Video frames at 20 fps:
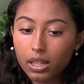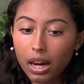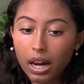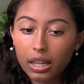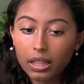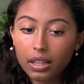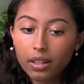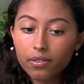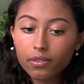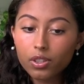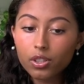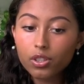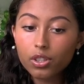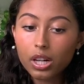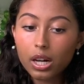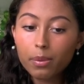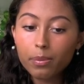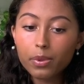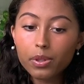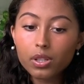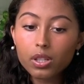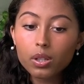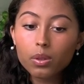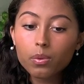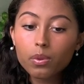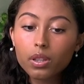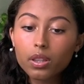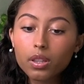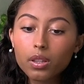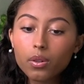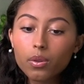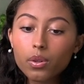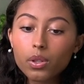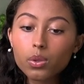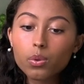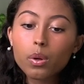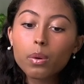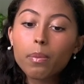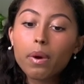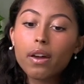I'd love to share music with you, as
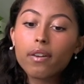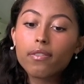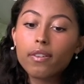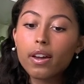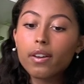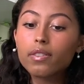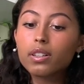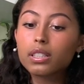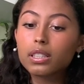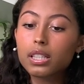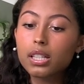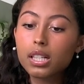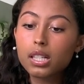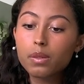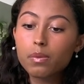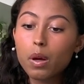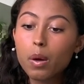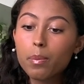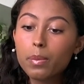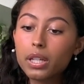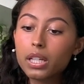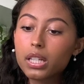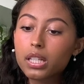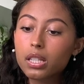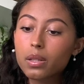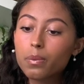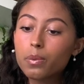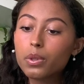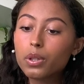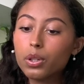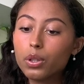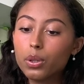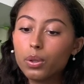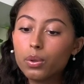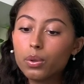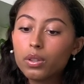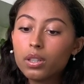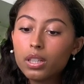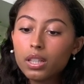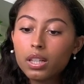one of my favorite things about meeting someone
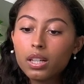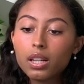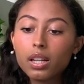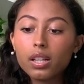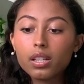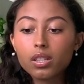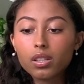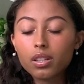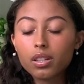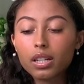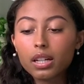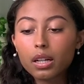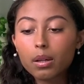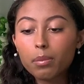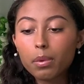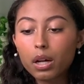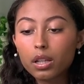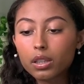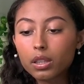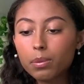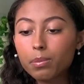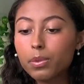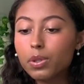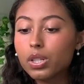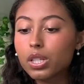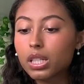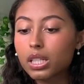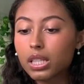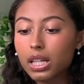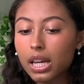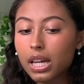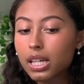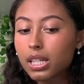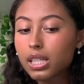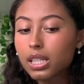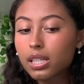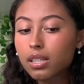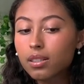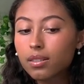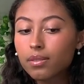new is learning about their music
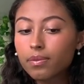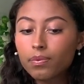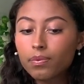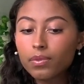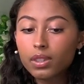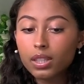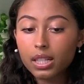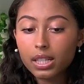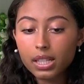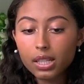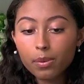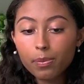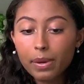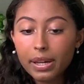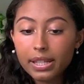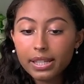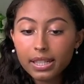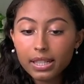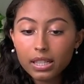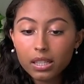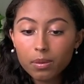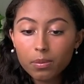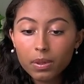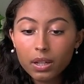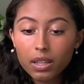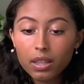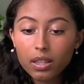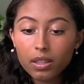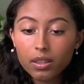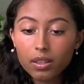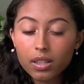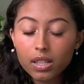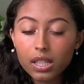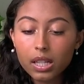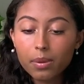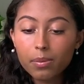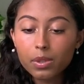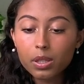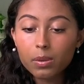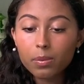taste. It's amazing to me that there
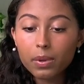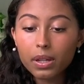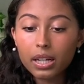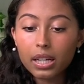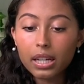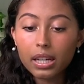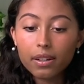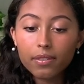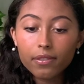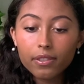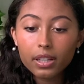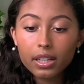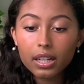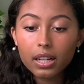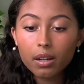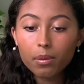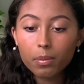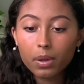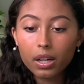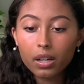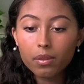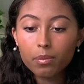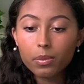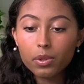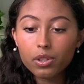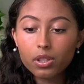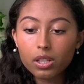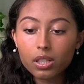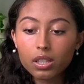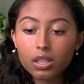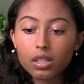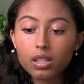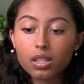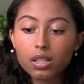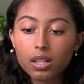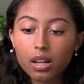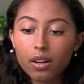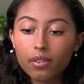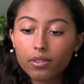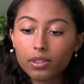seems to be an infinite amount of music to
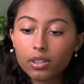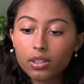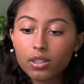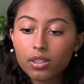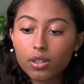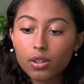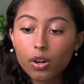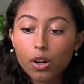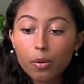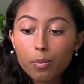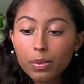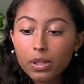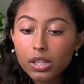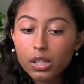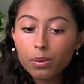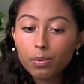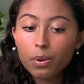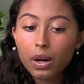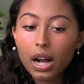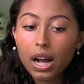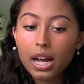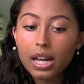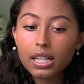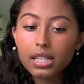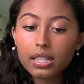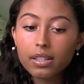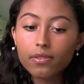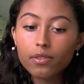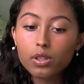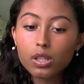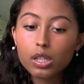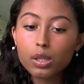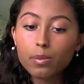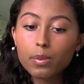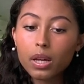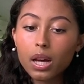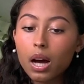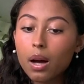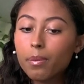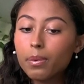discover, so don't be surprised if you see me
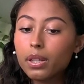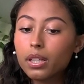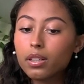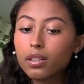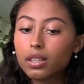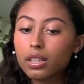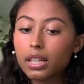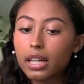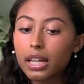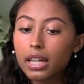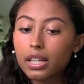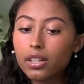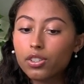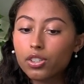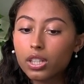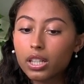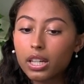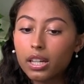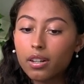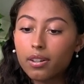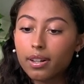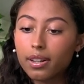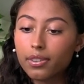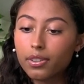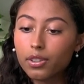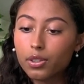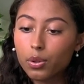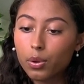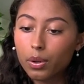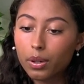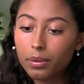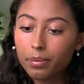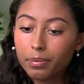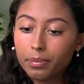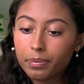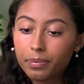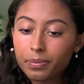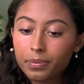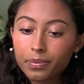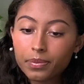humming or getting jiggy around the dorm.
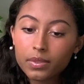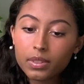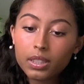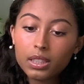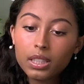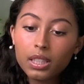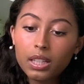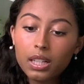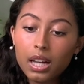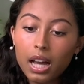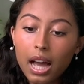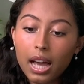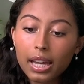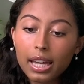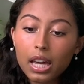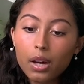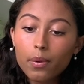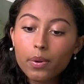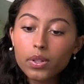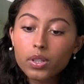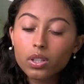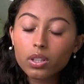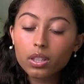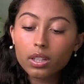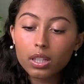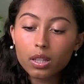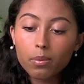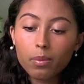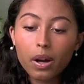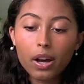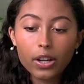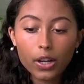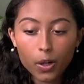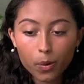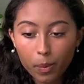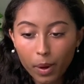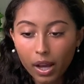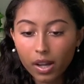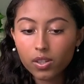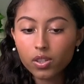I can't wait to learn about your
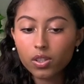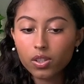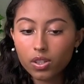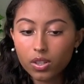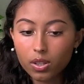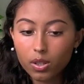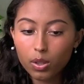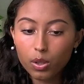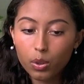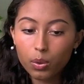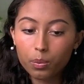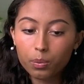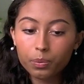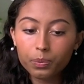passions too.